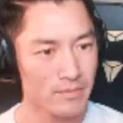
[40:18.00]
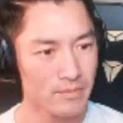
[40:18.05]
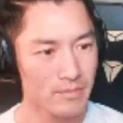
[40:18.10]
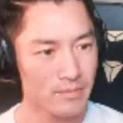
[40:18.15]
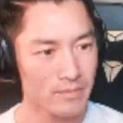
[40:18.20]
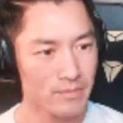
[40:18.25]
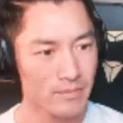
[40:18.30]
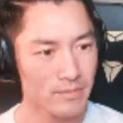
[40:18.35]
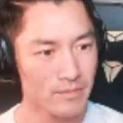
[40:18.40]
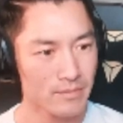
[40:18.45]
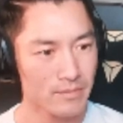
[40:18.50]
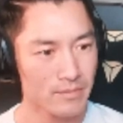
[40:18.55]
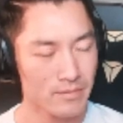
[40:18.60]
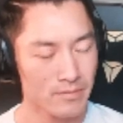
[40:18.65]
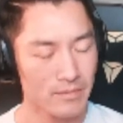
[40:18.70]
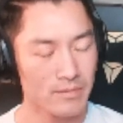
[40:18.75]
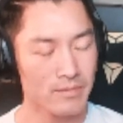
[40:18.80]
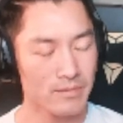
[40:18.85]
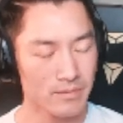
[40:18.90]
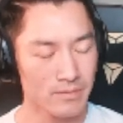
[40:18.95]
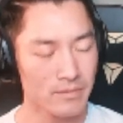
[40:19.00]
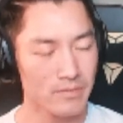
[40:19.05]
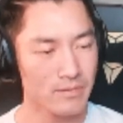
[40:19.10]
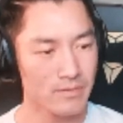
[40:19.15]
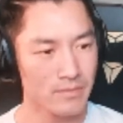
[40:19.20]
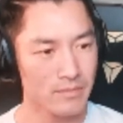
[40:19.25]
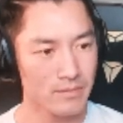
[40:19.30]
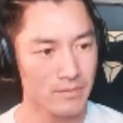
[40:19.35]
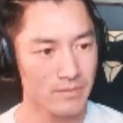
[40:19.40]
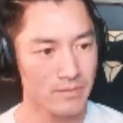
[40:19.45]

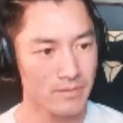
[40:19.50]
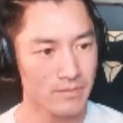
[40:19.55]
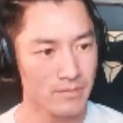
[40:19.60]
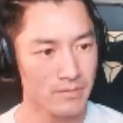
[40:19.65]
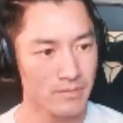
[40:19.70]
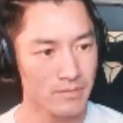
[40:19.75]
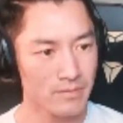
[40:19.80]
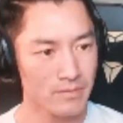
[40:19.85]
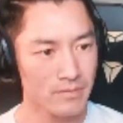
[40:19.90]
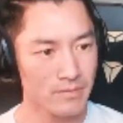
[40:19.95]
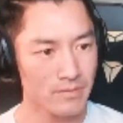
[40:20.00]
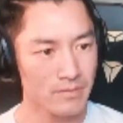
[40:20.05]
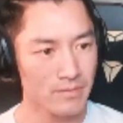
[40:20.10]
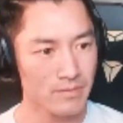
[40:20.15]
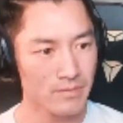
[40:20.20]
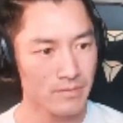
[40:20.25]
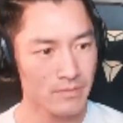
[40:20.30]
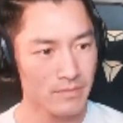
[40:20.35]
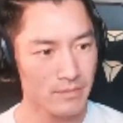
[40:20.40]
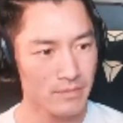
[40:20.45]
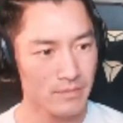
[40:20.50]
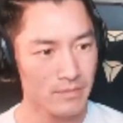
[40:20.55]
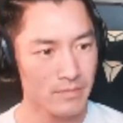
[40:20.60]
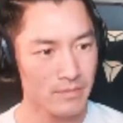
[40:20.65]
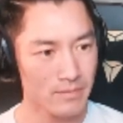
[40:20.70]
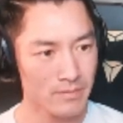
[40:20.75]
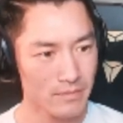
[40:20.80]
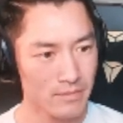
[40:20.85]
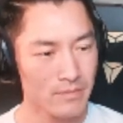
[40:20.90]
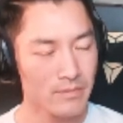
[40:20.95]

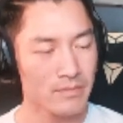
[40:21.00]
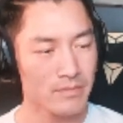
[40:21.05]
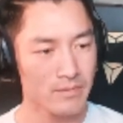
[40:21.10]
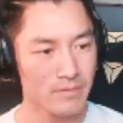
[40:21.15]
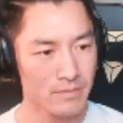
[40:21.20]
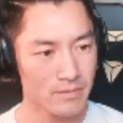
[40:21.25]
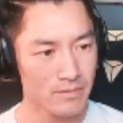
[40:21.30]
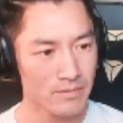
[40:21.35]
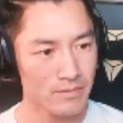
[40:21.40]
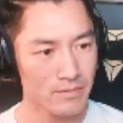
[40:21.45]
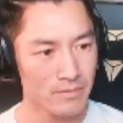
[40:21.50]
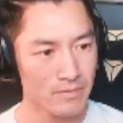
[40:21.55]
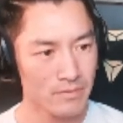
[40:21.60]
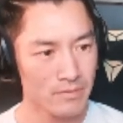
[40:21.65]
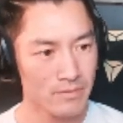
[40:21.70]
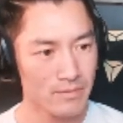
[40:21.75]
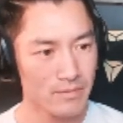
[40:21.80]
No words are spoken by the person on screen.